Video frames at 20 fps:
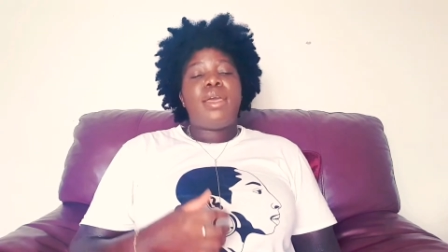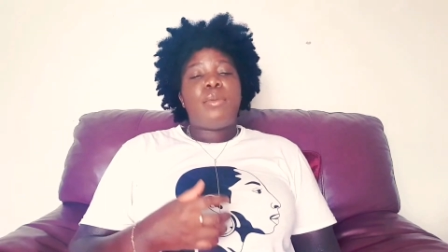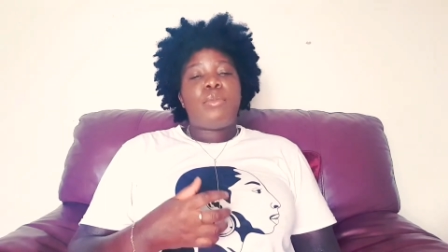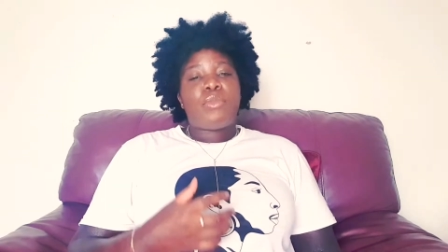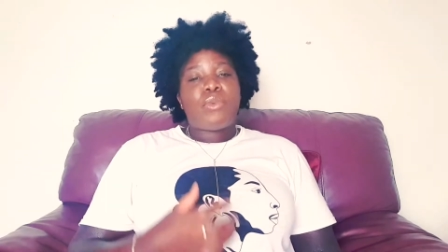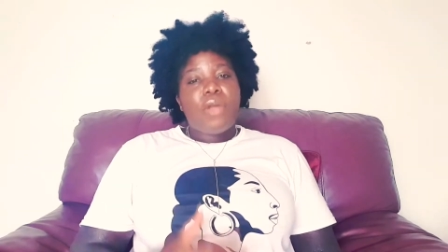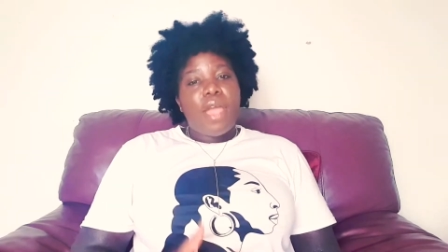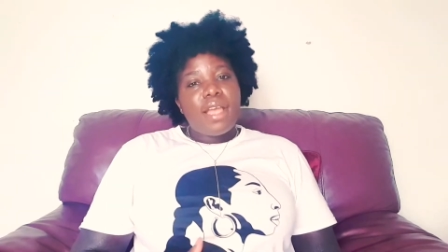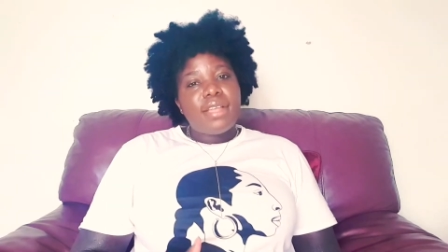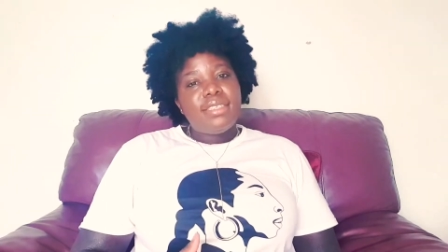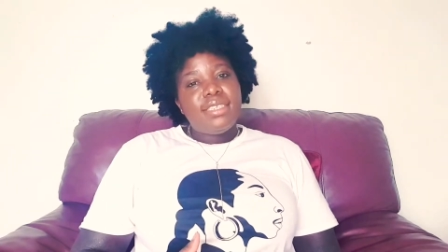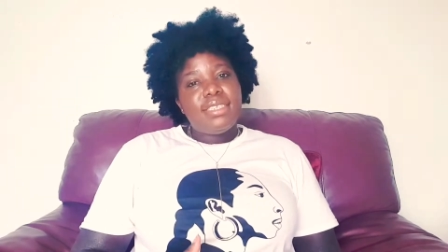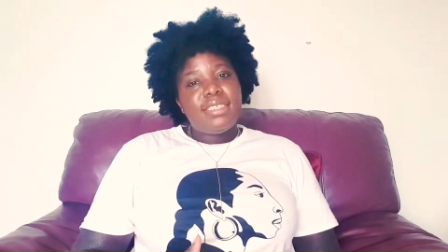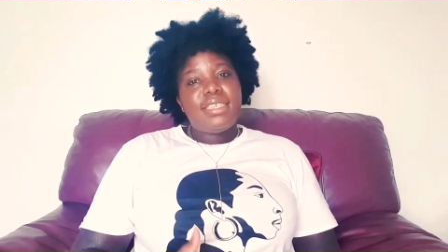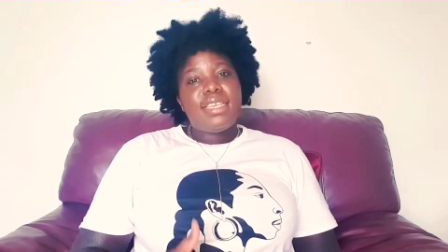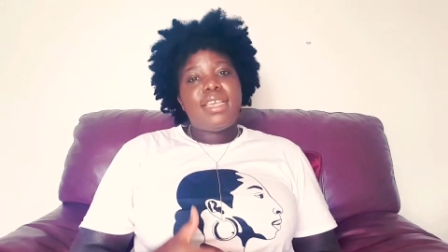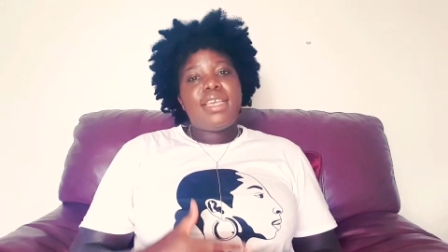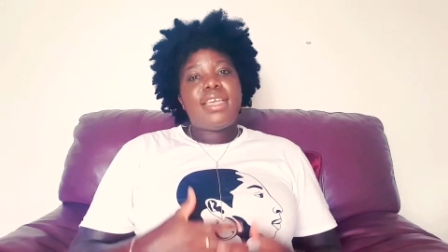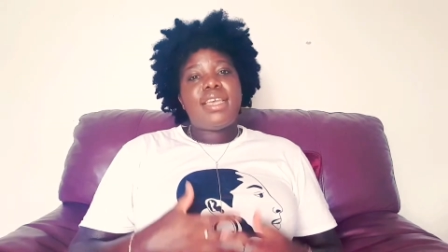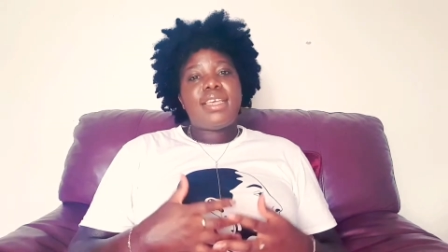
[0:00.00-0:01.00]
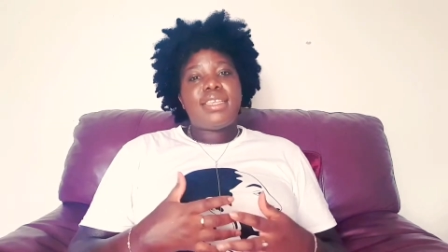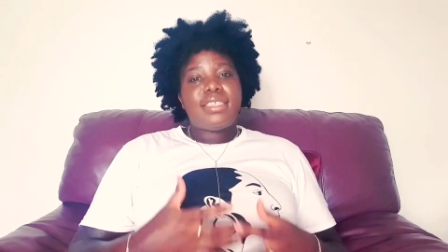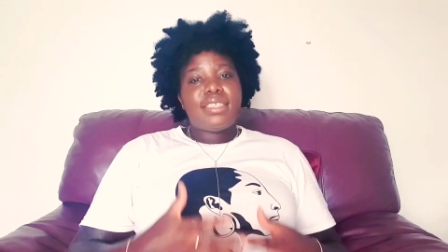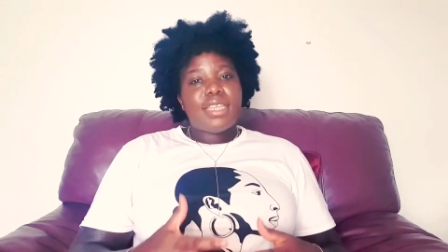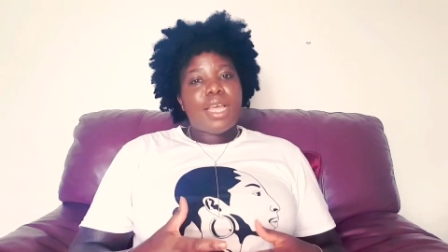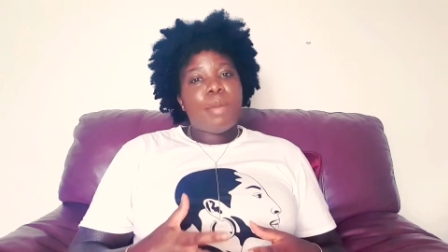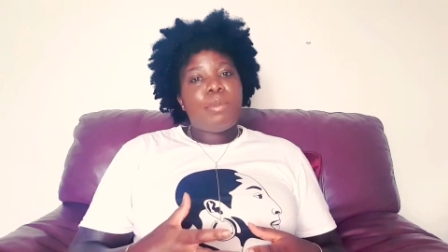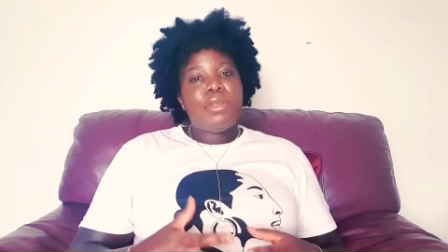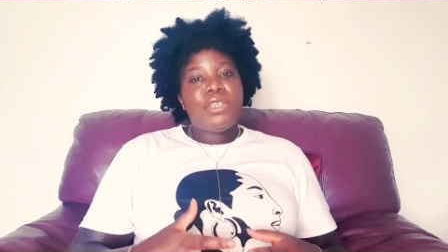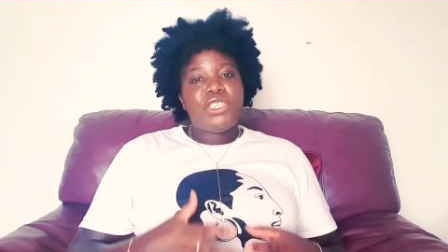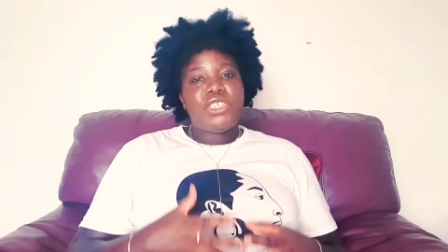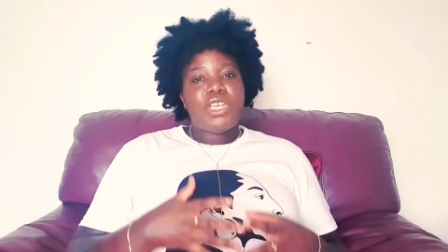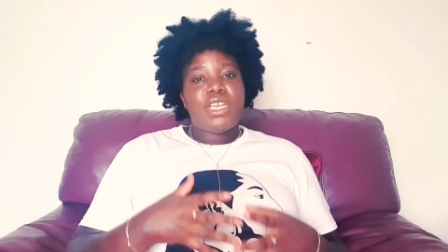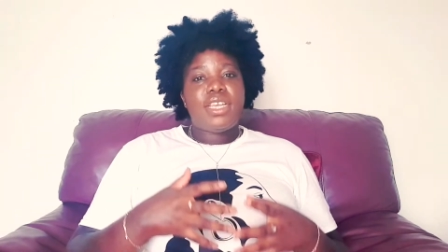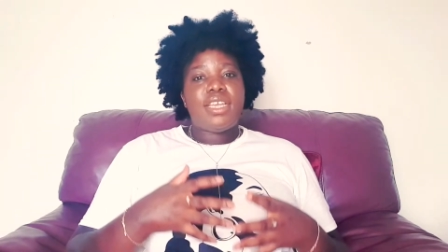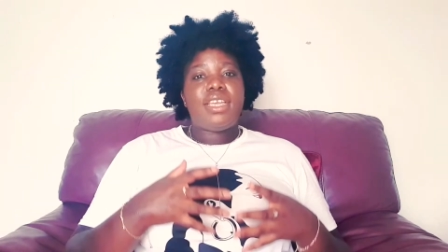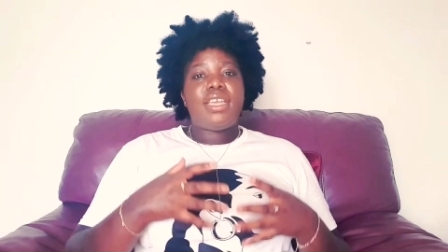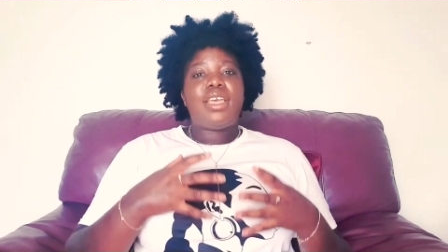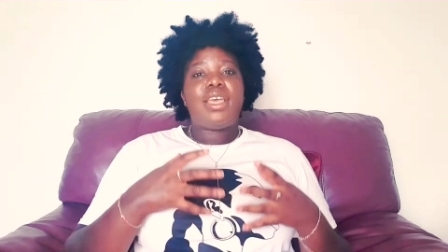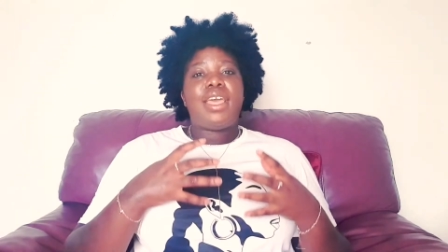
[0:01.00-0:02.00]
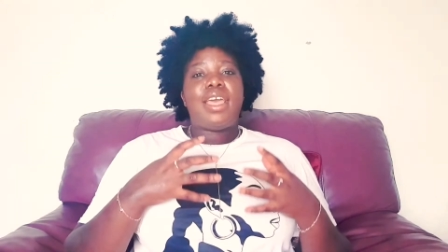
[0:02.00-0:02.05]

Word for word: practicing establishing